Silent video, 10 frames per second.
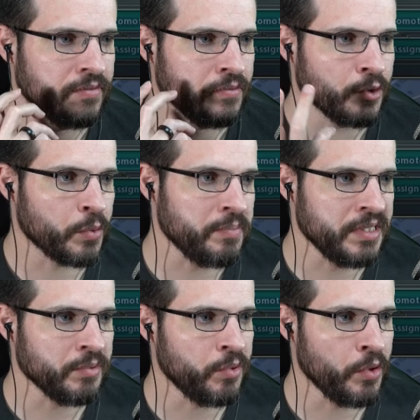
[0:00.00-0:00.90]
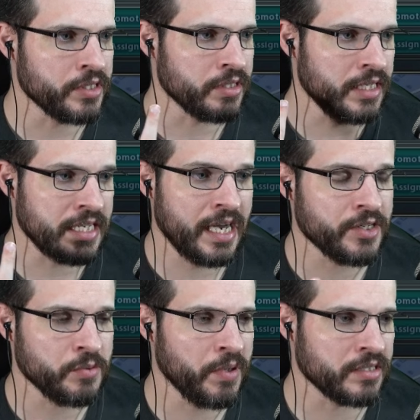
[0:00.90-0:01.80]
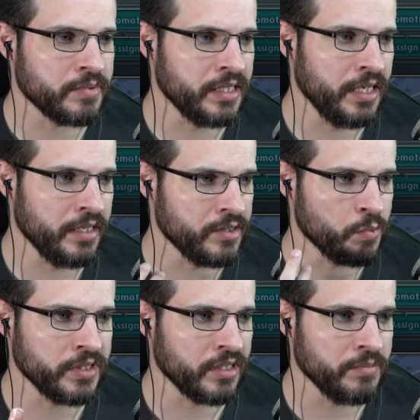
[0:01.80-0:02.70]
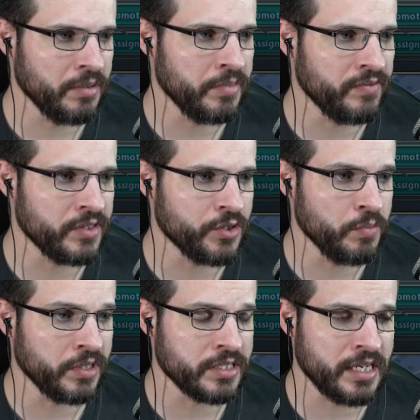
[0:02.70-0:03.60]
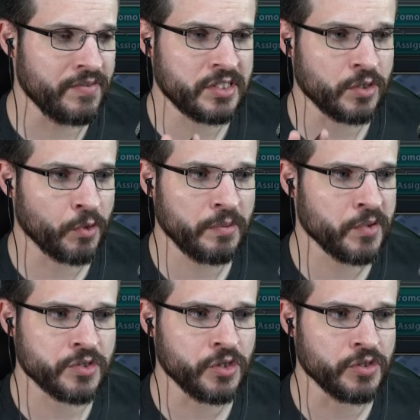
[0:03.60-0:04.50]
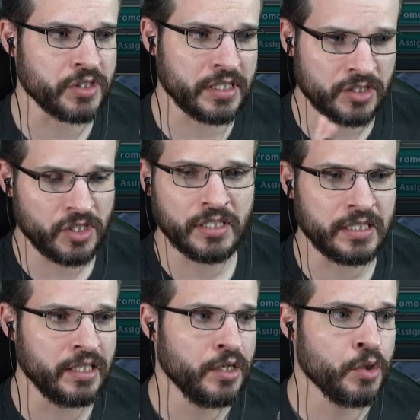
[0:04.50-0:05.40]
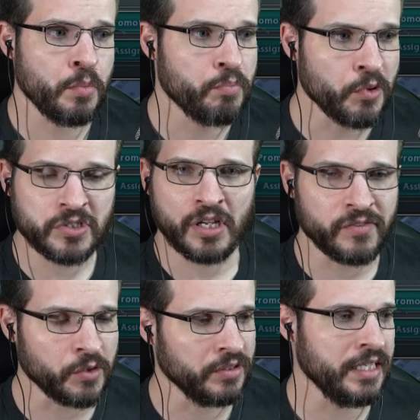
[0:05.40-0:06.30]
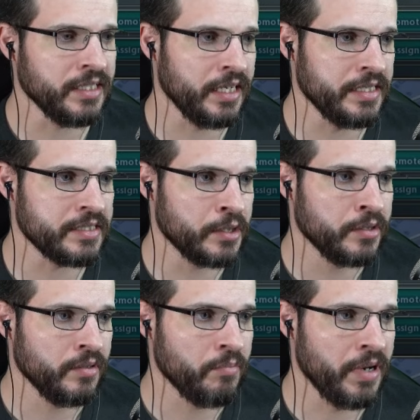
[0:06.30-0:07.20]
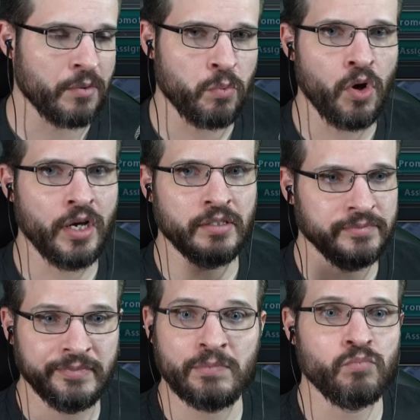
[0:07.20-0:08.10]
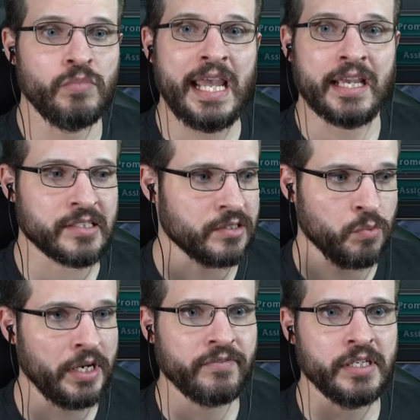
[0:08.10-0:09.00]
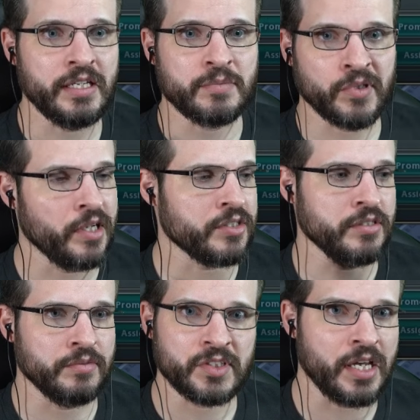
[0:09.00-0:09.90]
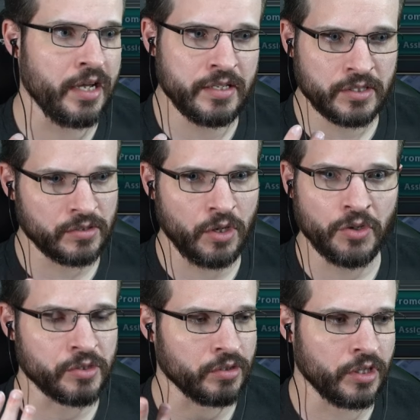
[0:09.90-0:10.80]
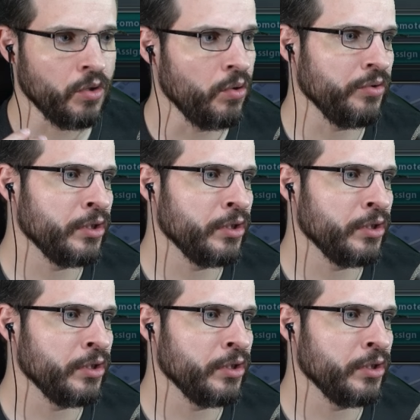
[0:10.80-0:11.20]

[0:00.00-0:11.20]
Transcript: great people points as high as you possibly can is really going to be a benefit to you, because every single great person you earn is going to suddenly boost all of your ley lines by 1x, whatever it is: production, science, culture, gold.